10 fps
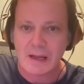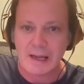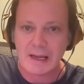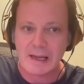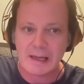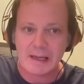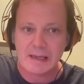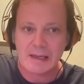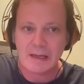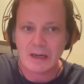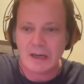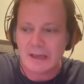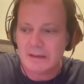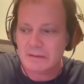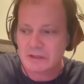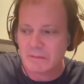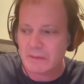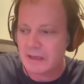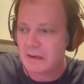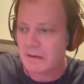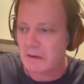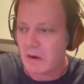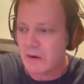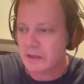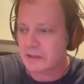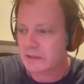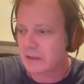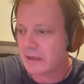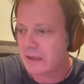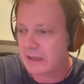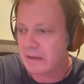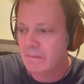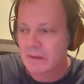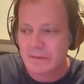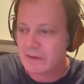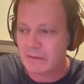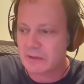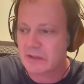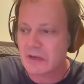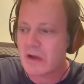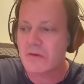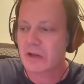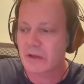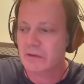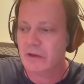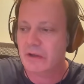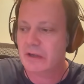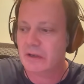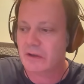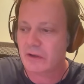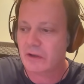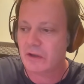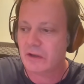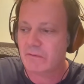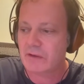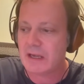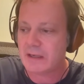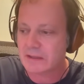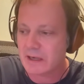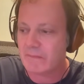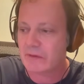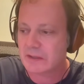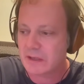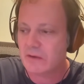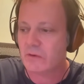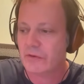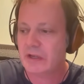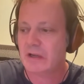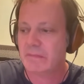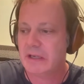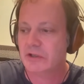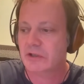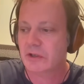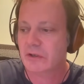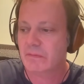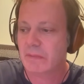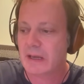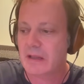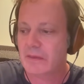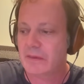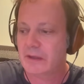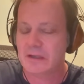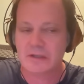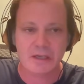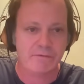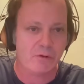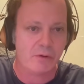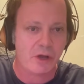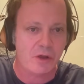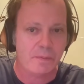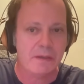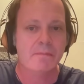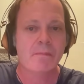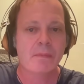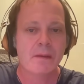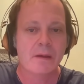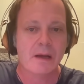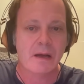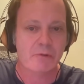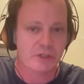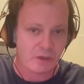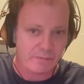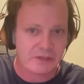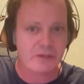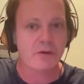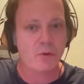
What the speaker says: To me, honestly, there was no learning curve except the single thing I mentioned about the default open, which obviously